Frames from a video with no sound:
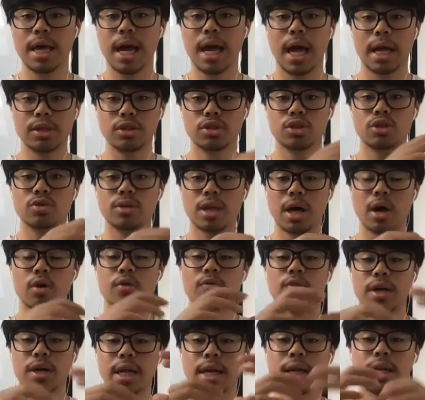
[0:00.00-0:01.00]
and you do that
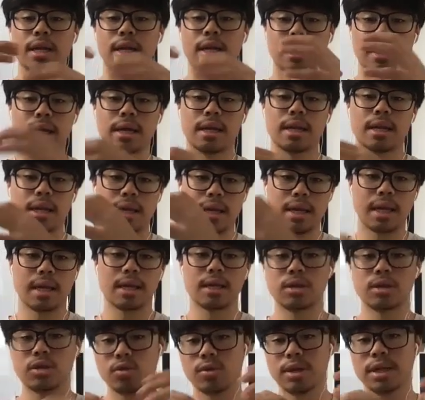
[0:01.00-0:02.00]
over again and again and again,
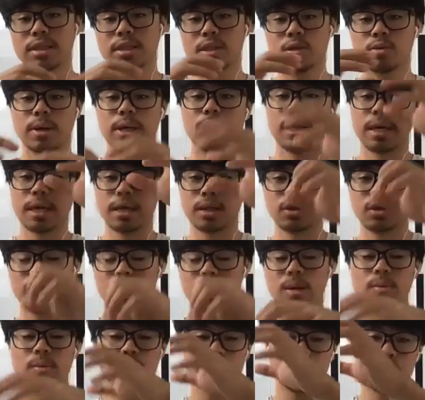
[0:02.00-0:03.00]
and you iterate it and you
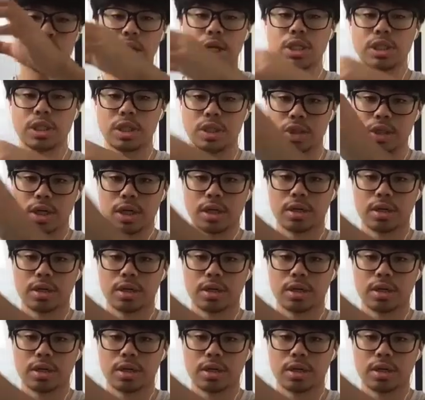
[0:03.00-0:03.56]
keep on changing,